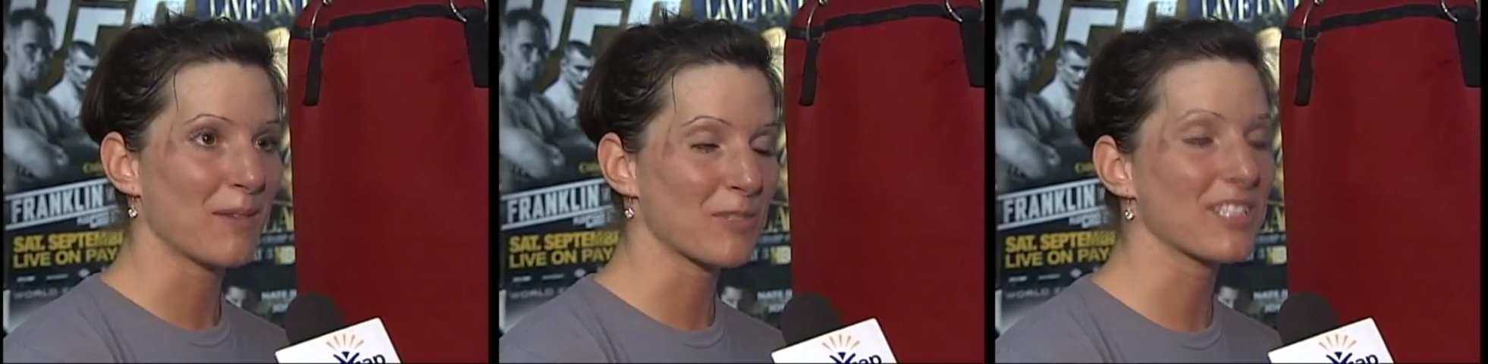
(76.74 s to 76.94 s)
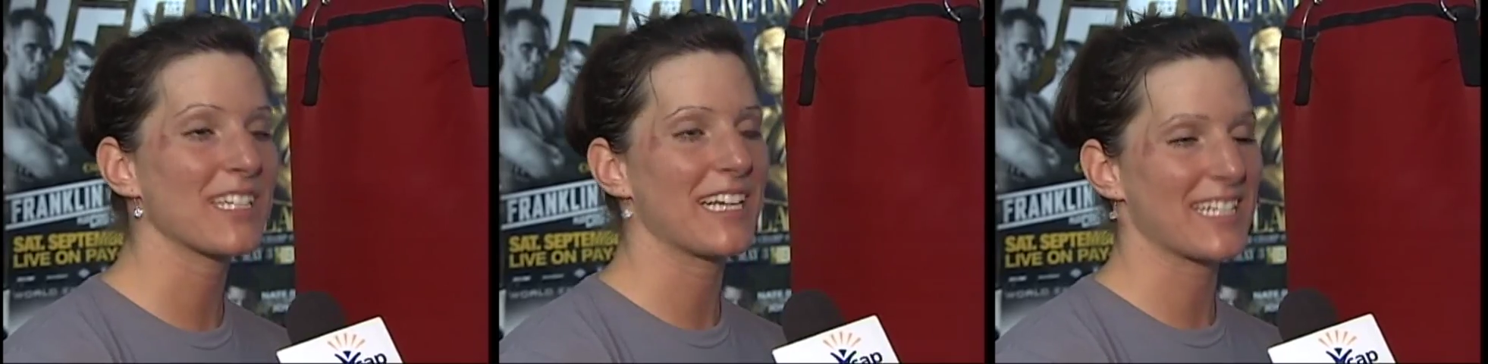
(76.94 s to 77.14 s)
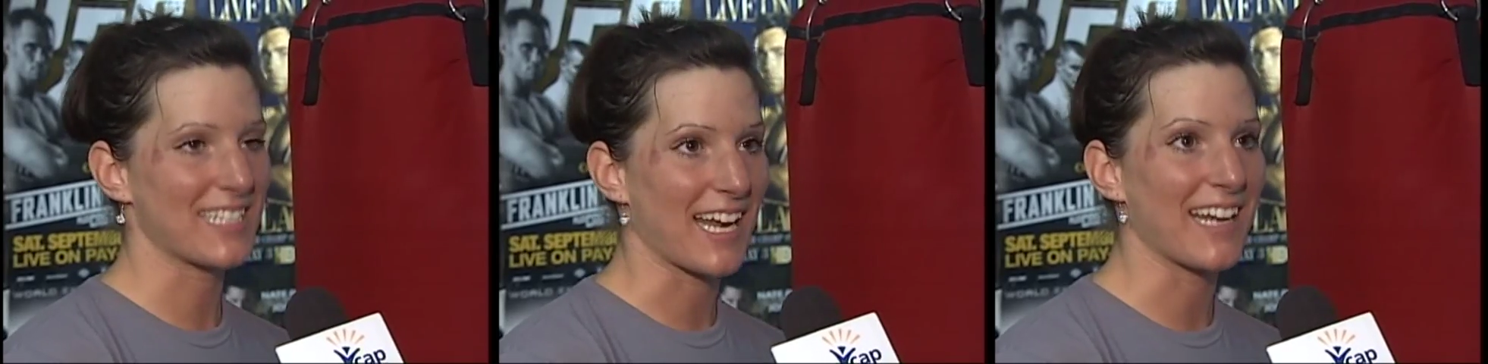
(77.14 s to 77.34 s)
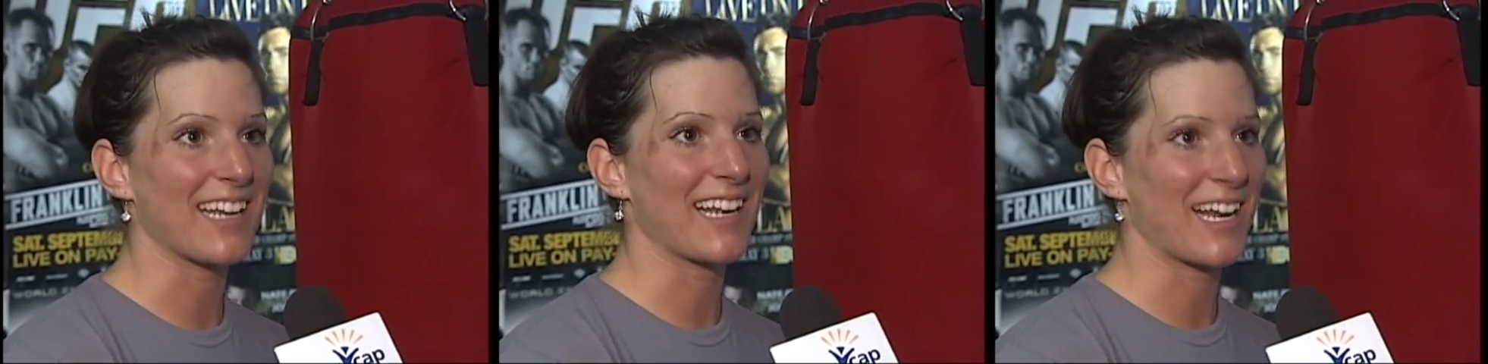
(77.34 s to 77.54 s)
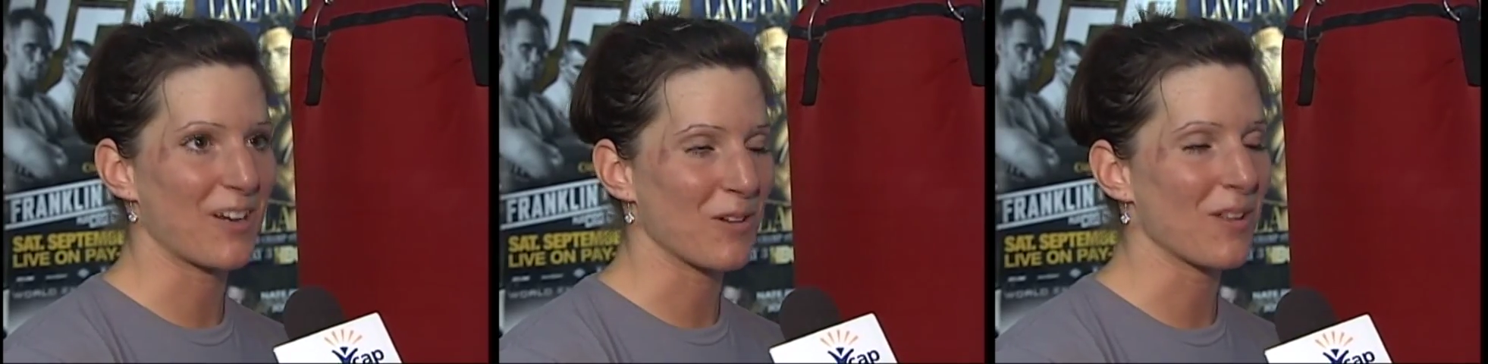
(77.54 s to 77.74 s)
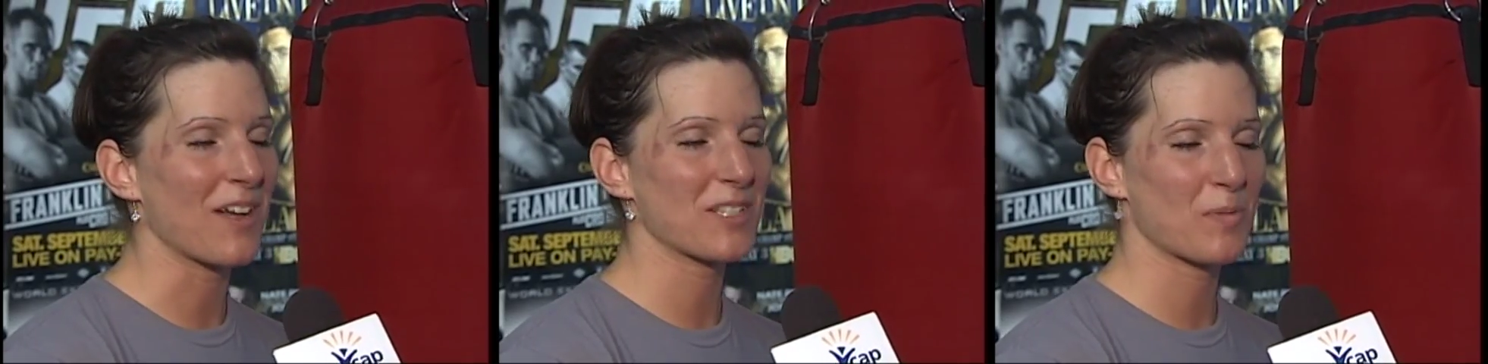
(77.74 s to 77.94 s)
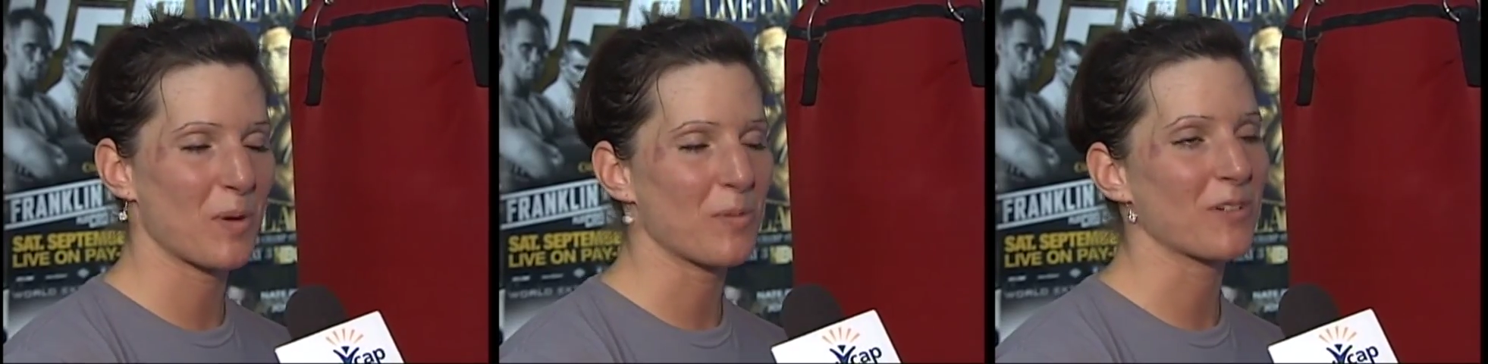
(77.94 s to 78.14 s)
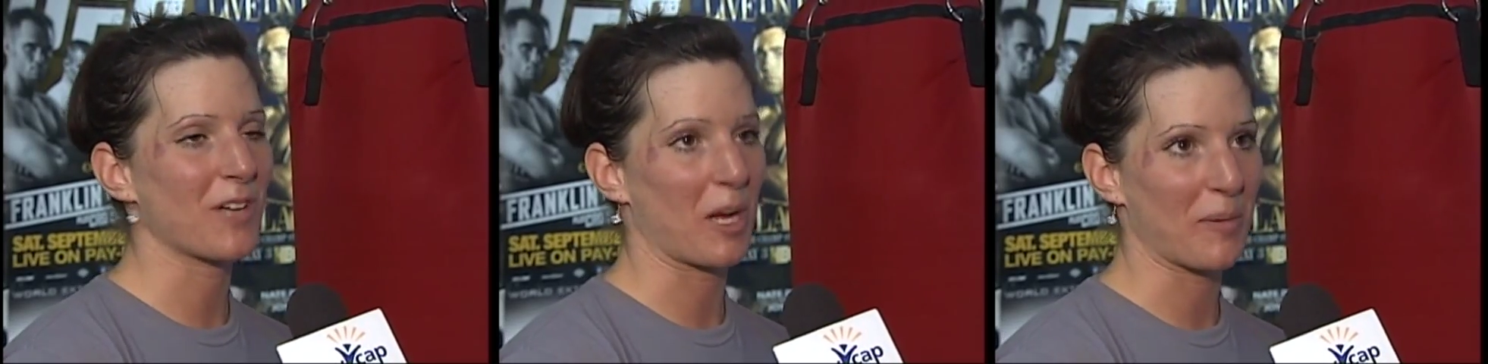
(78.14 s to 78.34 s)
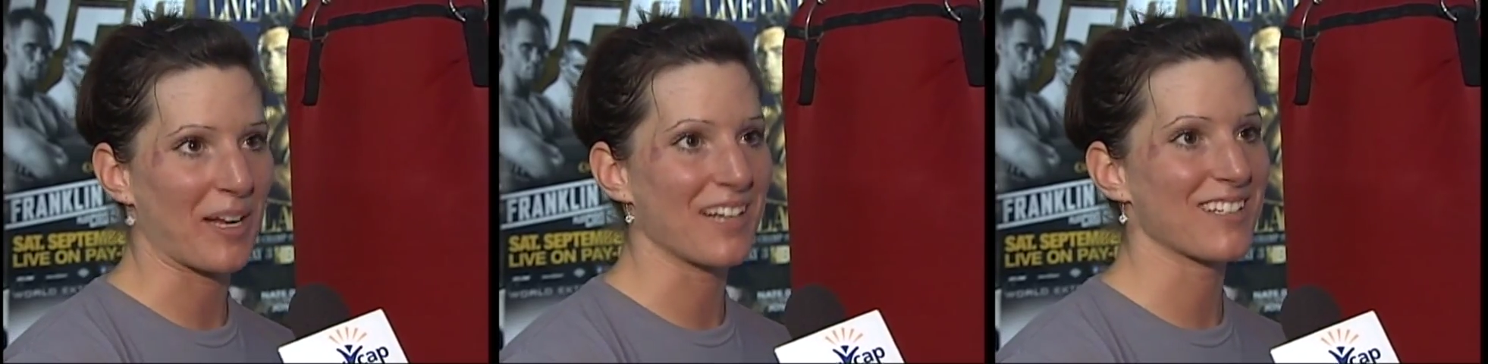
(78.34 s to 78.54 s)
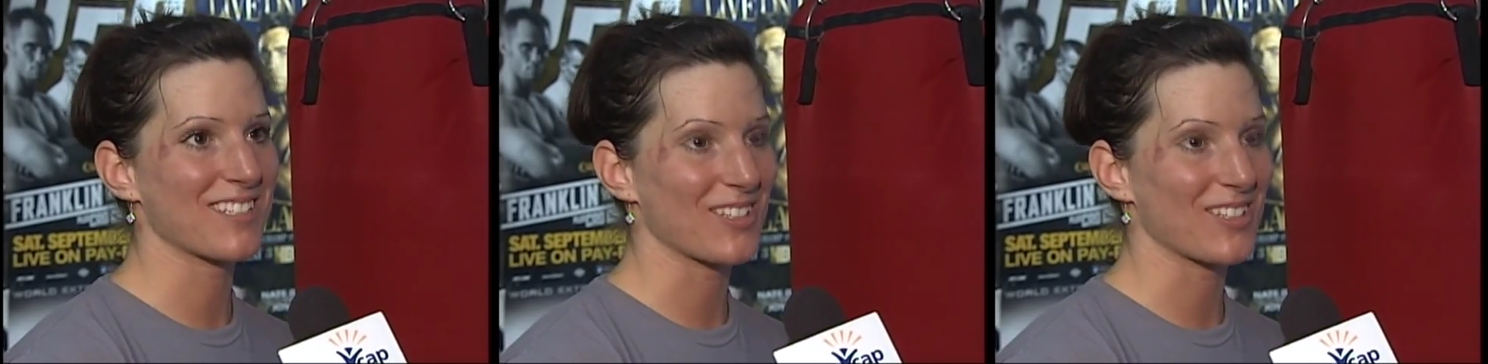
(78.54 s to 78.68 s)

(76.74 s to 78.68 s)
I'm really excited. I know lots of people coming,